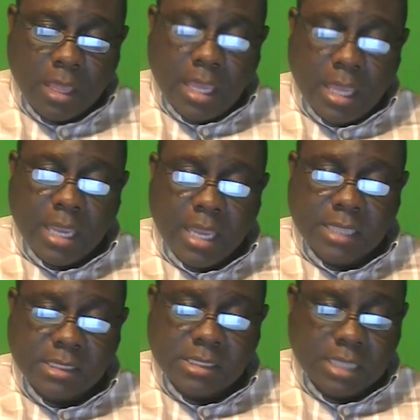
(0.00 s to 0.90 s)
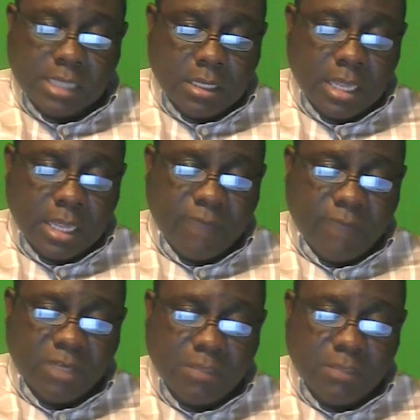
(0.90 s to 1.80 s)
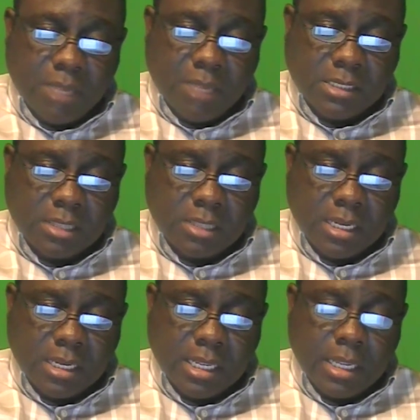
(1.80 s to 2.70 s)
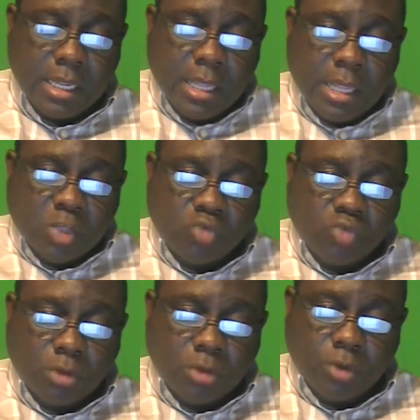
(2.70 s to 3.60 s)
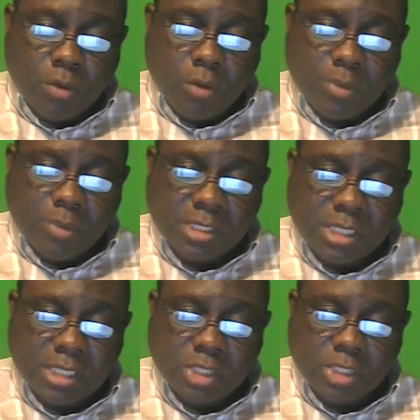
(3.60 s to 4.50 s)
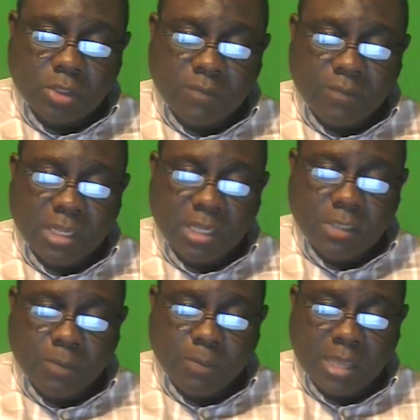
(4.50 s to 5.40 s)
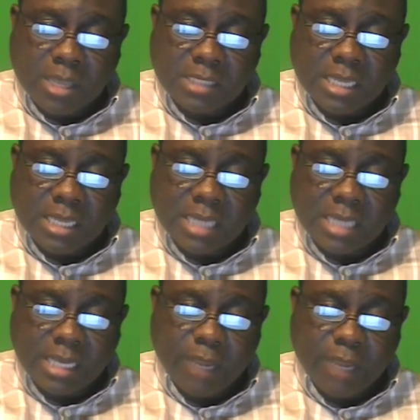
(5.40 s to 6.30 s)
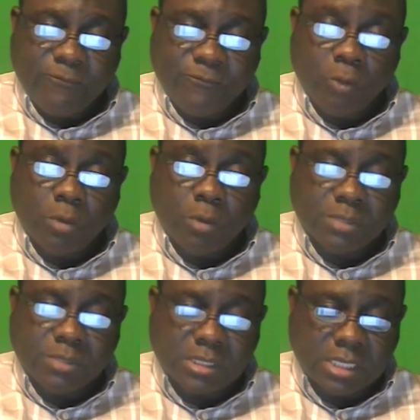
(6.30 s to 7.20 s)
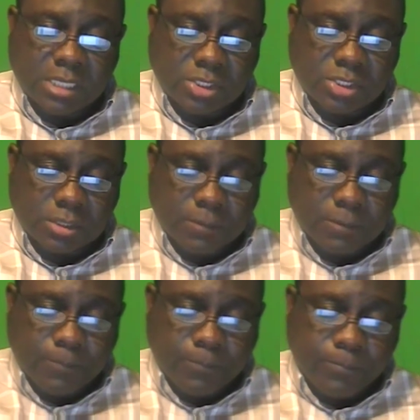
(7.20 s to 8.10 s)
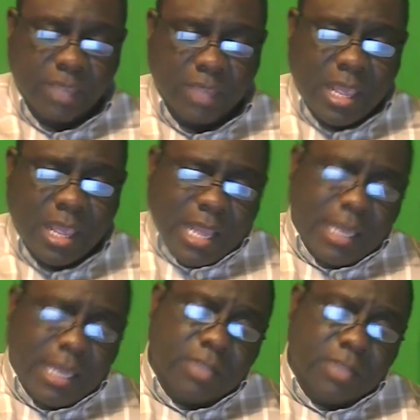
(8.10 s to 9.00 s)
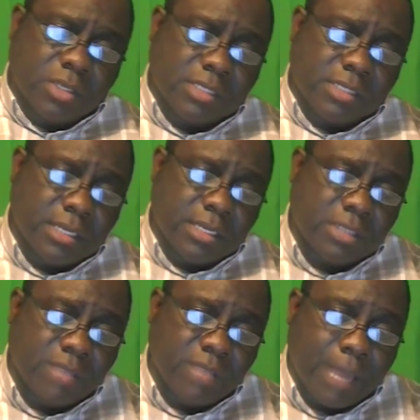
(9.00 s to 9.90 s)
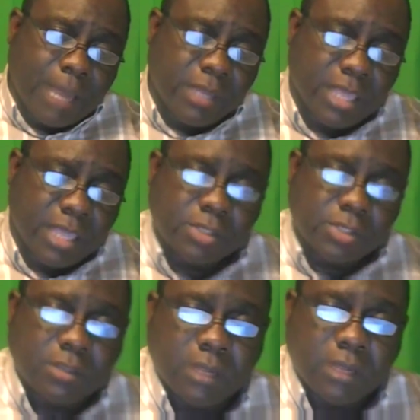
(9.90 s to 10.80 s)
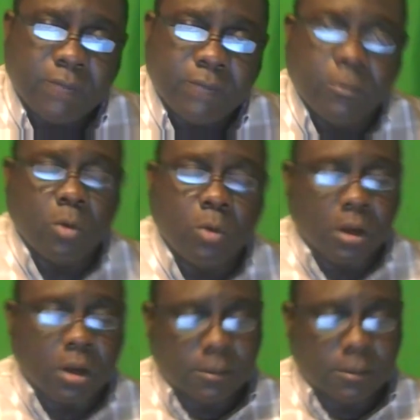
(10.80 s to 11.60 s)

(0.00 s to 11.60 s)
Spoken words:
it is still a fundamentally structural representation of the enterprise and not a flow representation. Let us consider some of the applications of the framework.